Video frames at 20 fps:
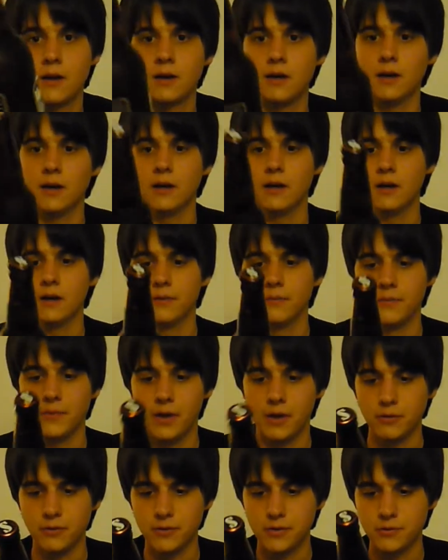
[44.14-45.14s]

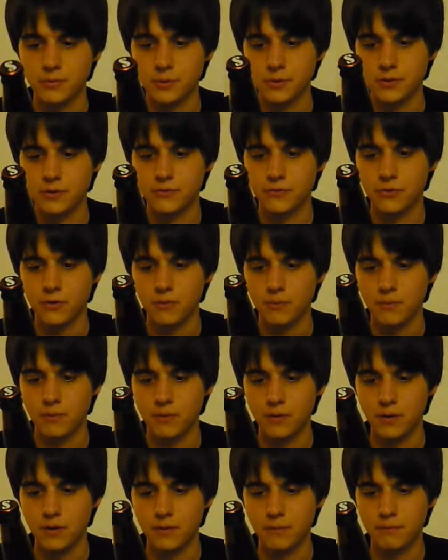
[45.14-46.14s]
Now this one is from
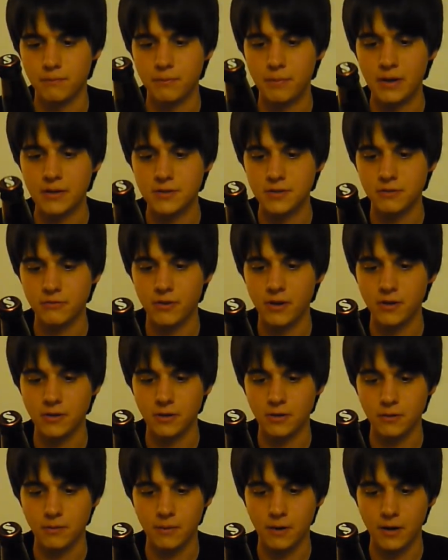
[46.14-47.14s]

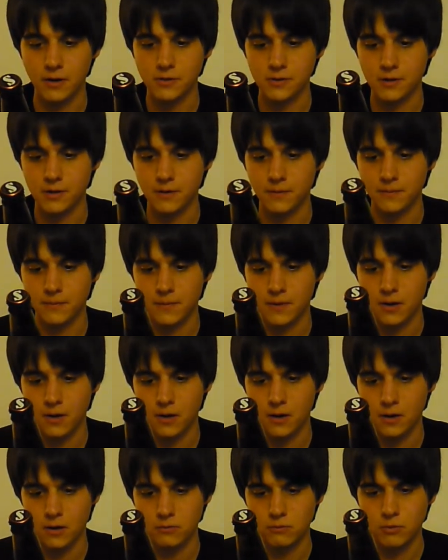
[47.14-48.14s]
Pennsylvania, actually,
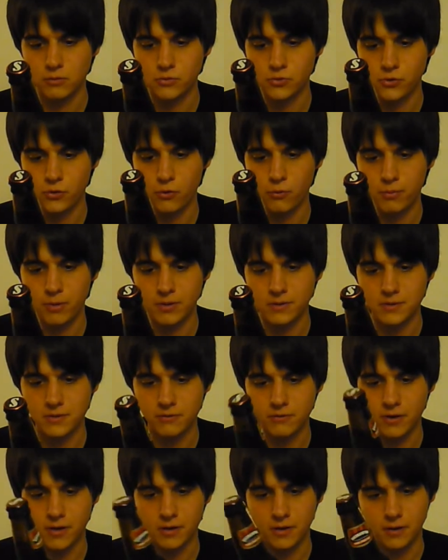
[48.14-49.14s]
Montreal,
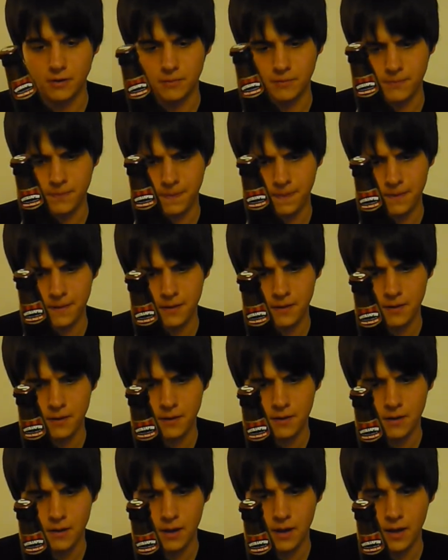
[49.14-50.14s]
Pennsylvania,
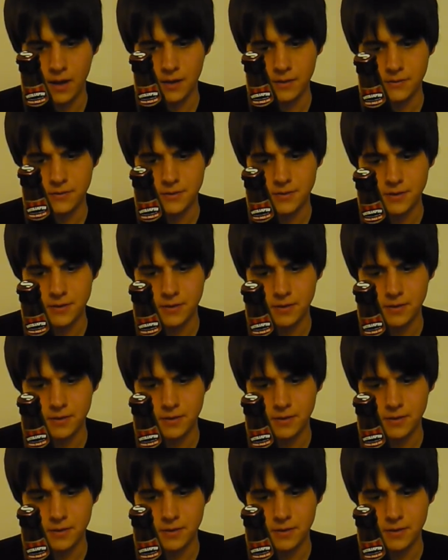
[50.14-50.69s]
and